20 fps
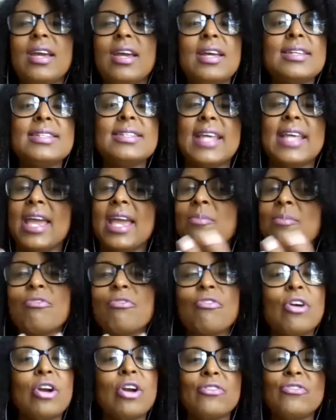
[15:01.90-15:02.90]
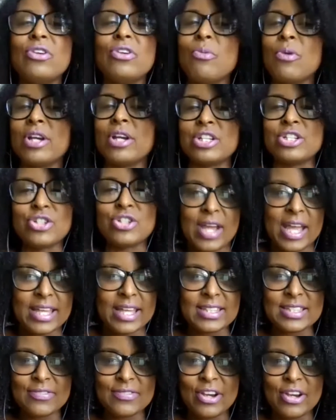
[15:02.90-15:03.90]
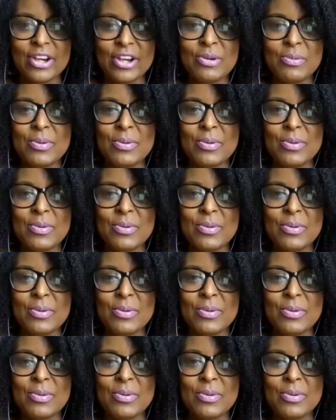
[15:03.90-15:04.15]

Same for if you want to transfer.